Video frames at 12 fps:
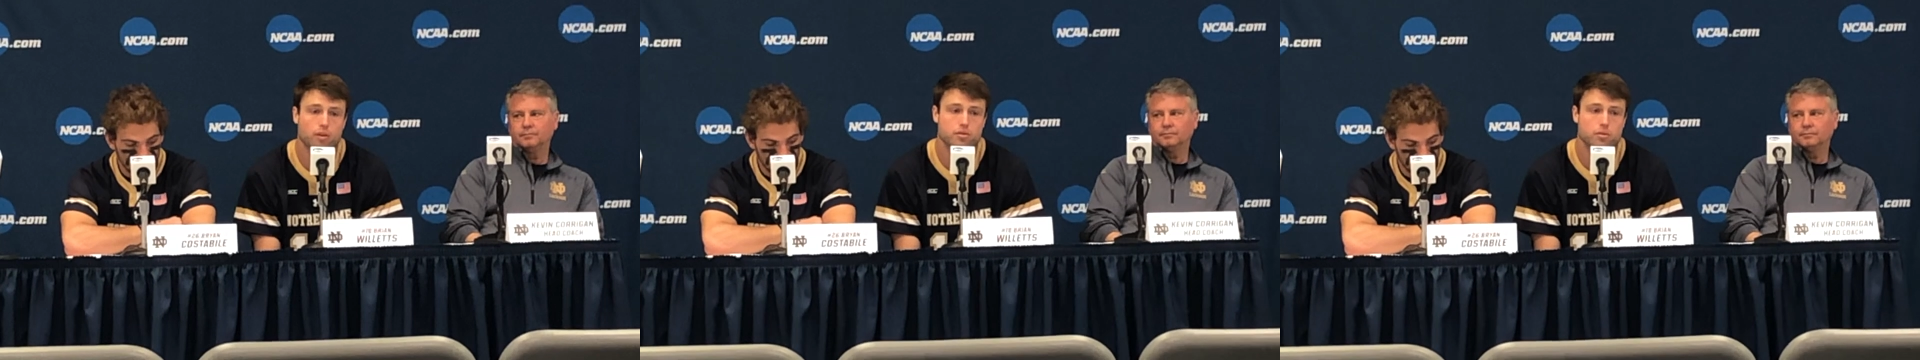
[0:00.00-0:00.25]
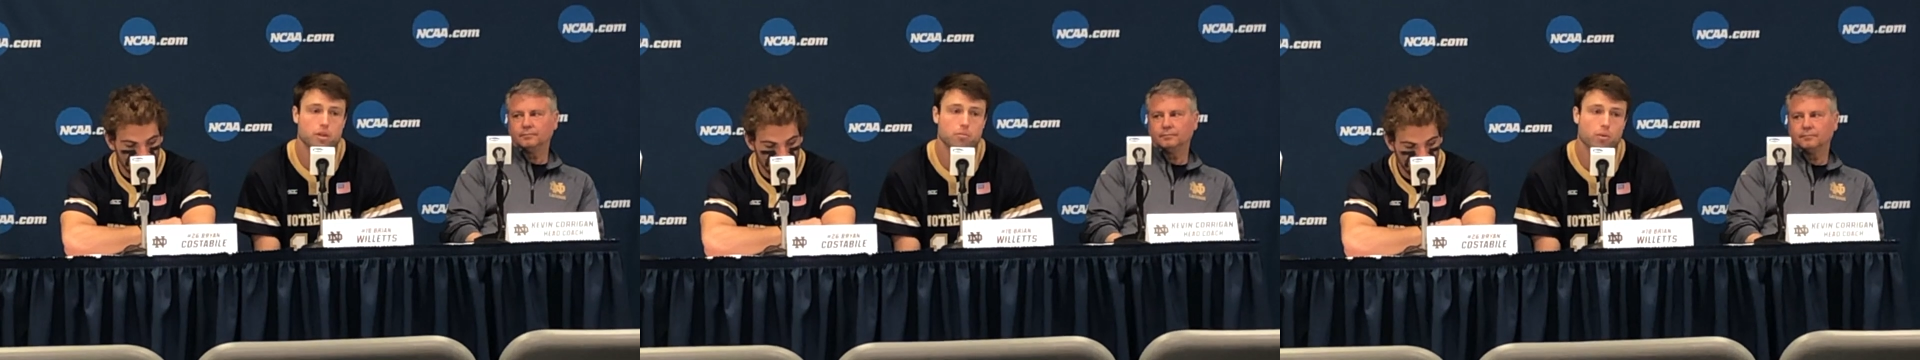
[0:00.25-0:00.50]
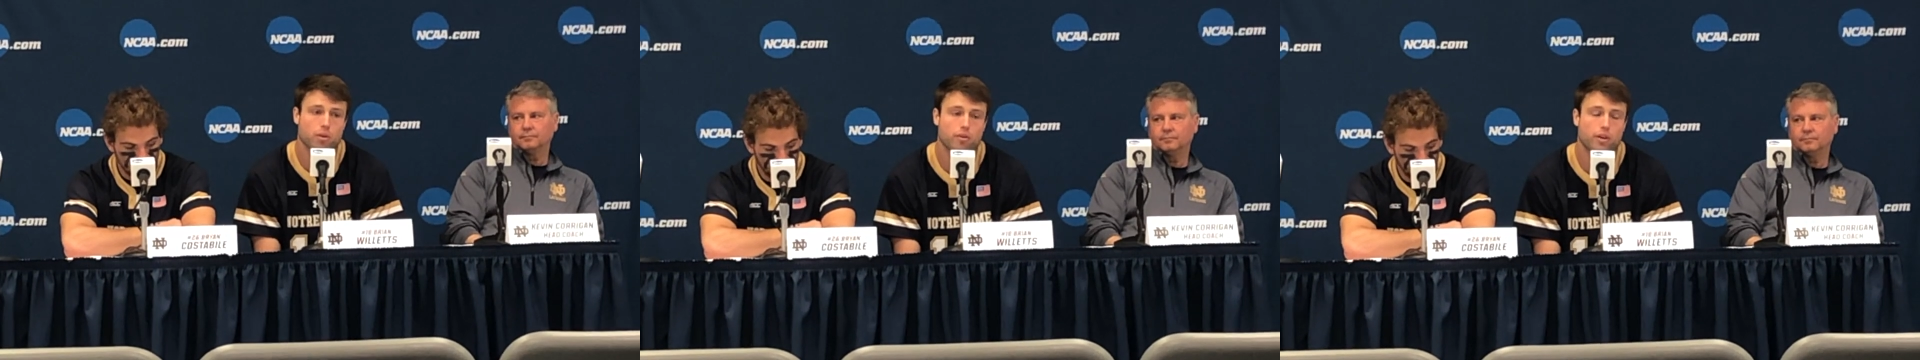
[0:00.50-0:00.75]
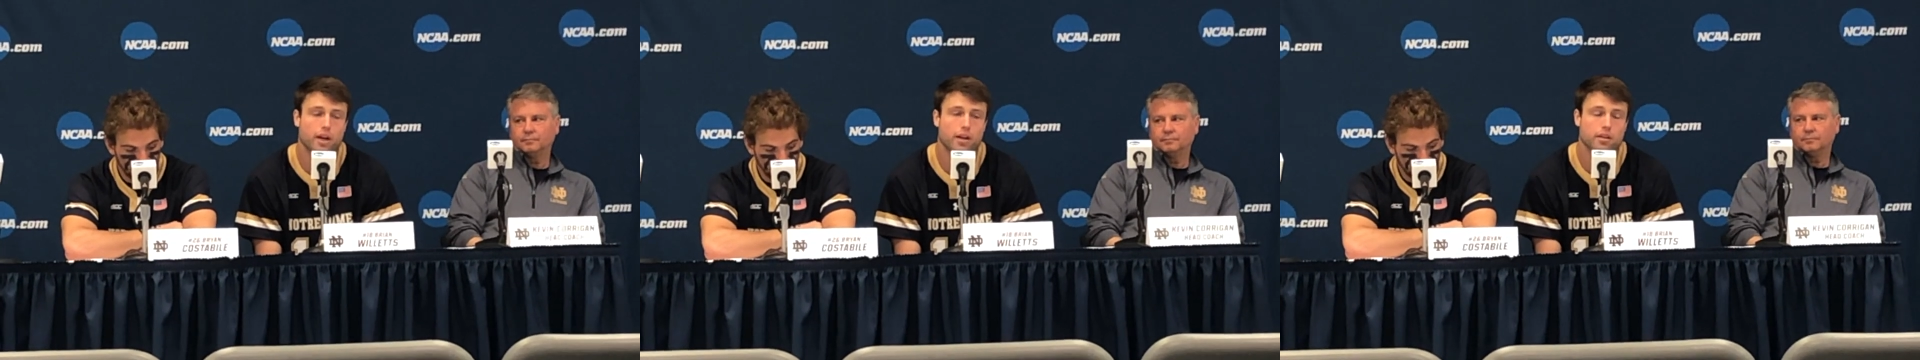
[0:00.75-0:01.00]
Speaker 1: wants to win more than
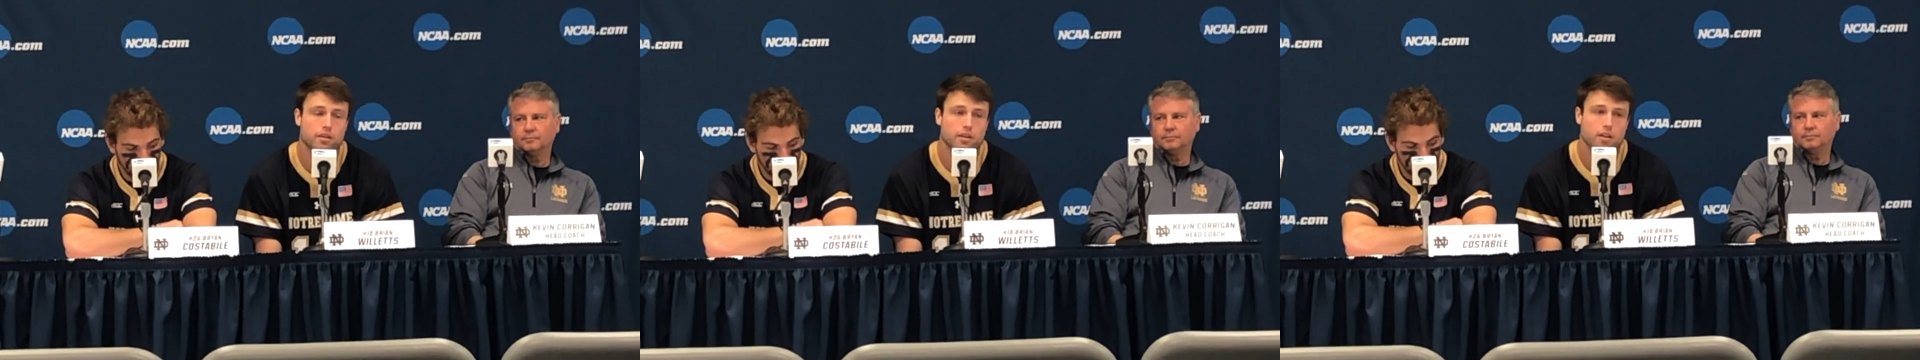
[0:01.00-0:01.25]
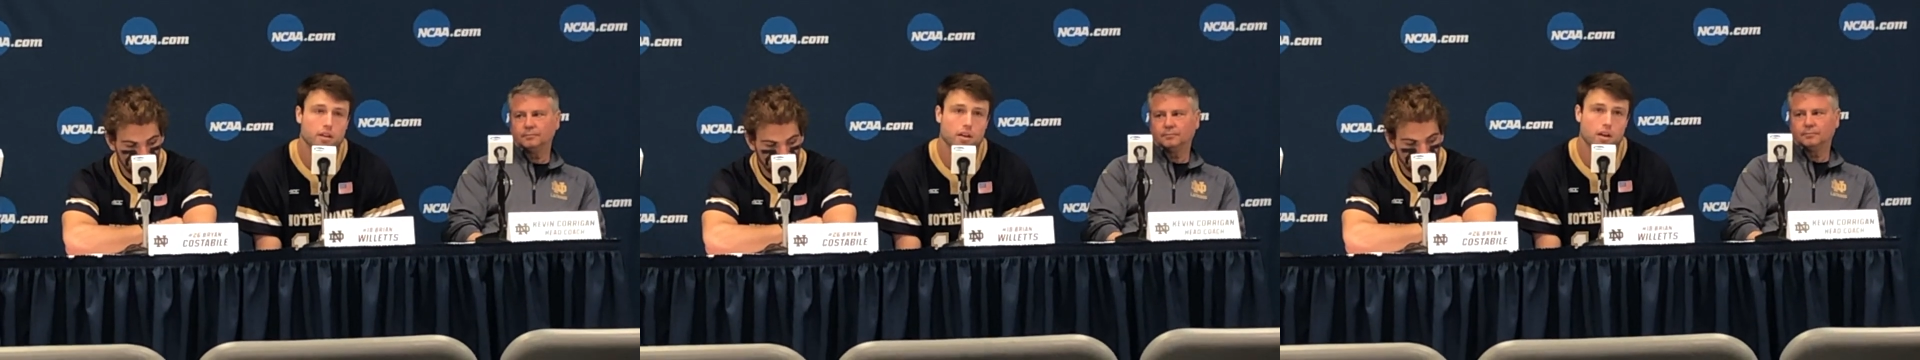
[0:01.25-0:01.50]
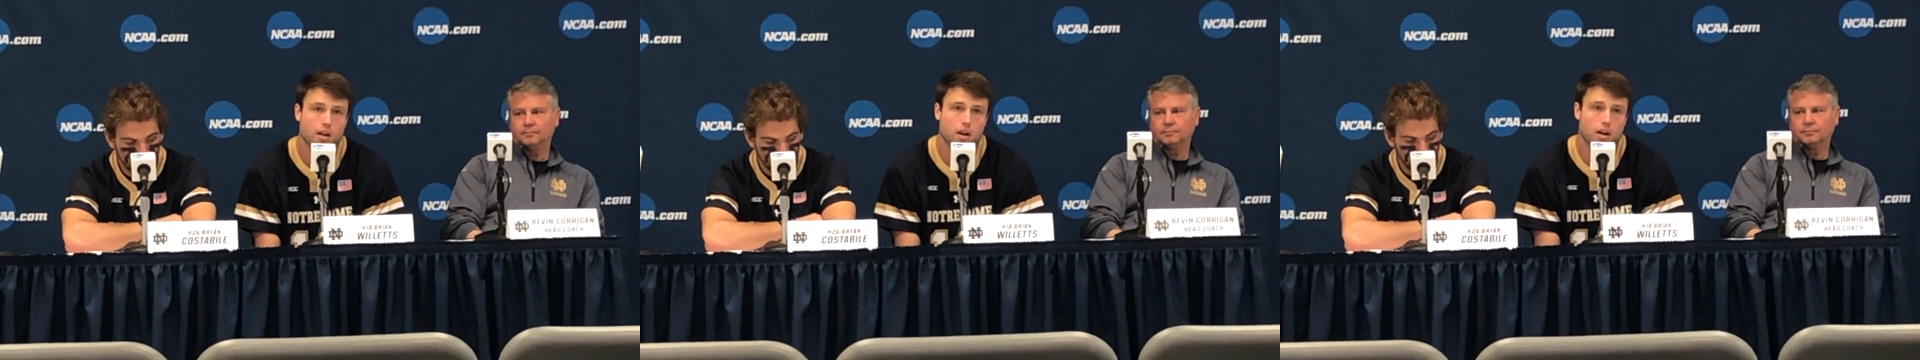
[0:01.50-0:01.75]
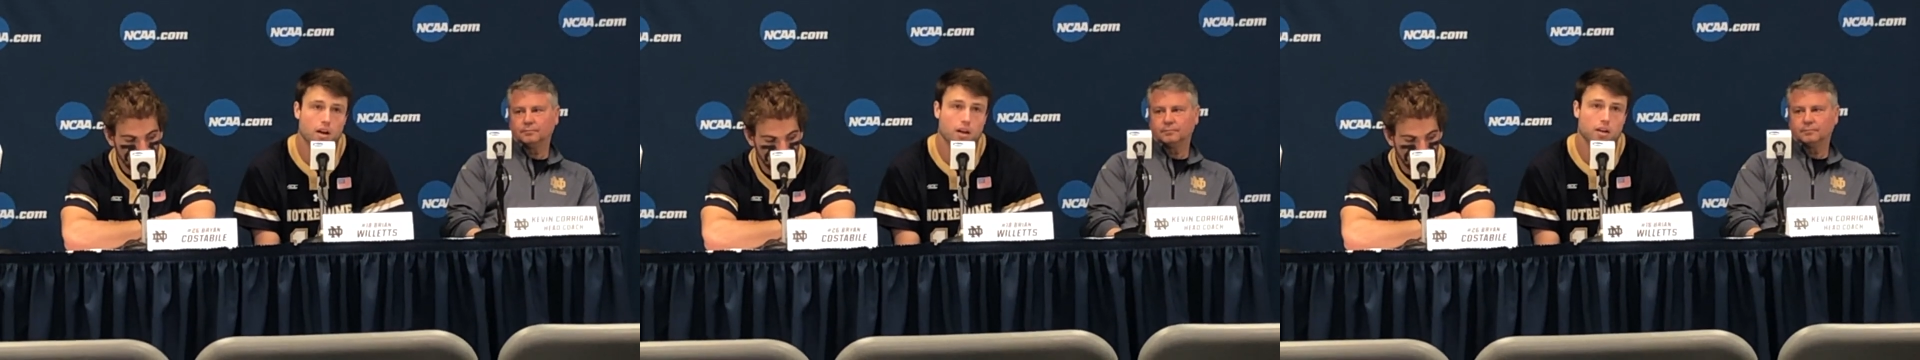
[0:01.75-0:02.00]
Ryder.
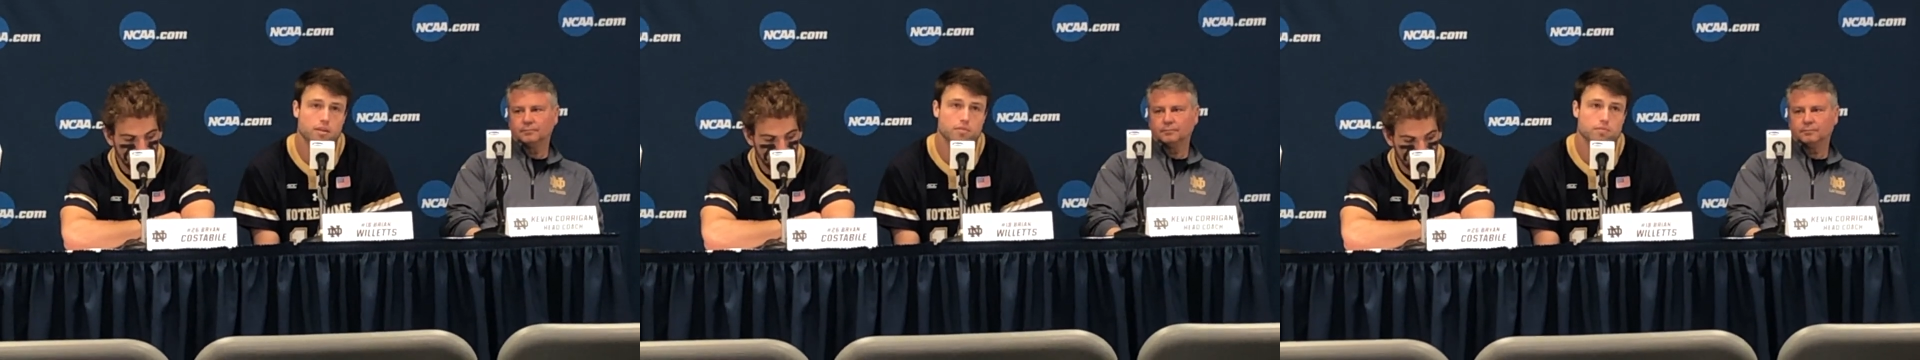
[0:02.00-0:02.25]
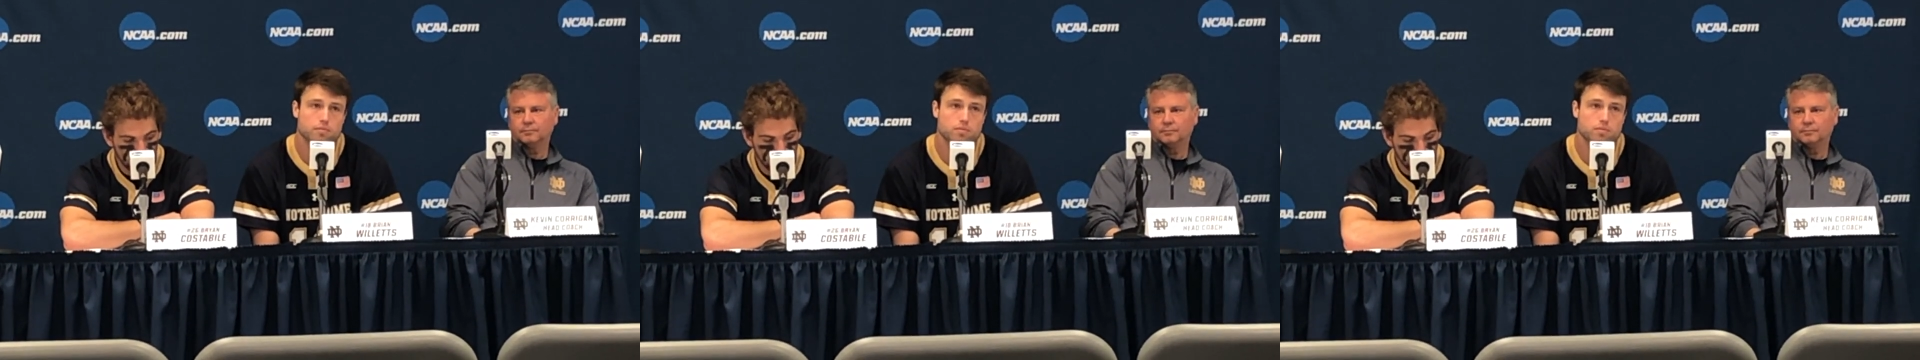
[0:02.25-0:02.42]
Uh,